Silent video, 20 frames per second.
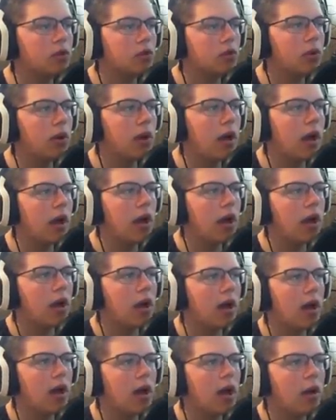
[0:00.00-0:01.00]
So
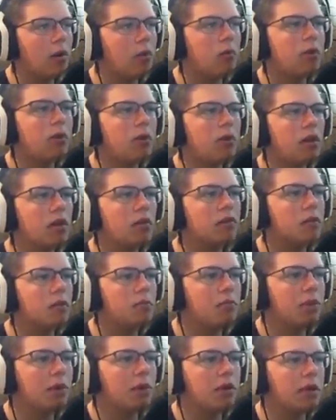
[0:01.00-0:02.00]
I would
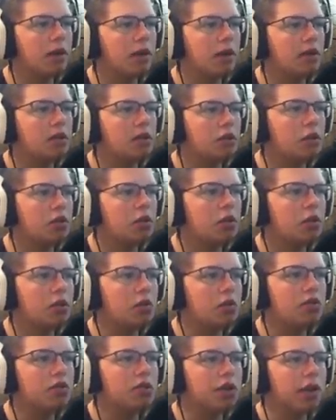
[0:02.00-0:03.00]
love to build like a
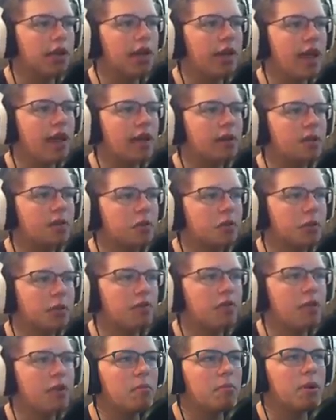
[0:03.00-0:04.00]
huge gigantic
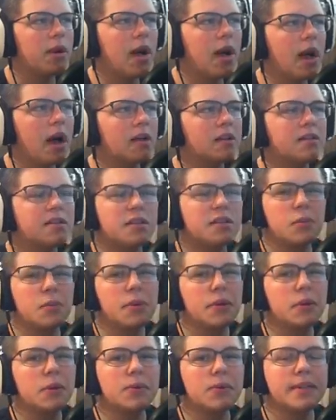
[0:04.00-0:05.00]
squid farm, but
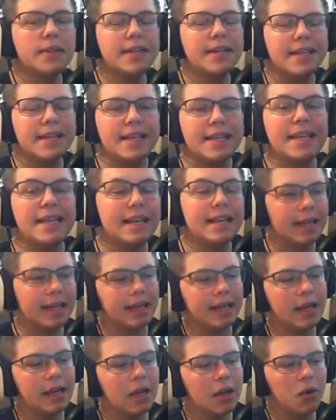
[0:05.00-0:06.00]
honestly we don't really
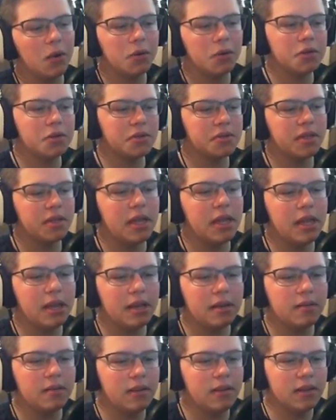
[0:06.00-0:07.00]
need it. We just
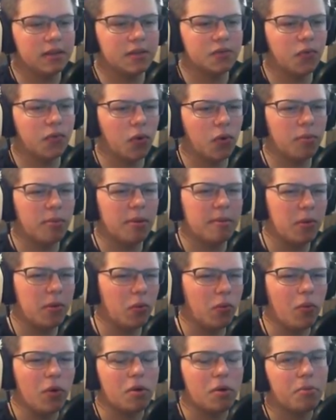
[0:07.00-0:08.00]
need this for
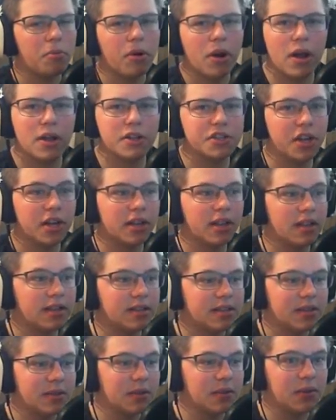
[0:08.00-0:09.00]
maybe one project,
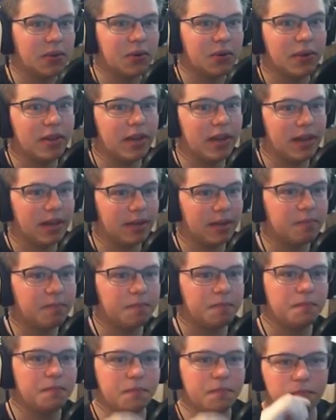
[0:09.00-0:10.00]
and that's literally
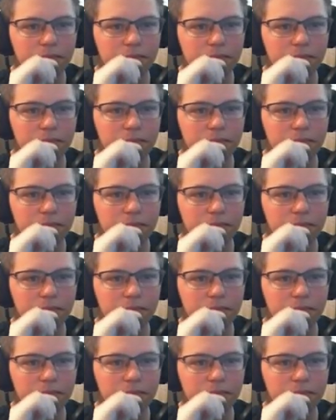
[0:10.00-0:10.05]
it.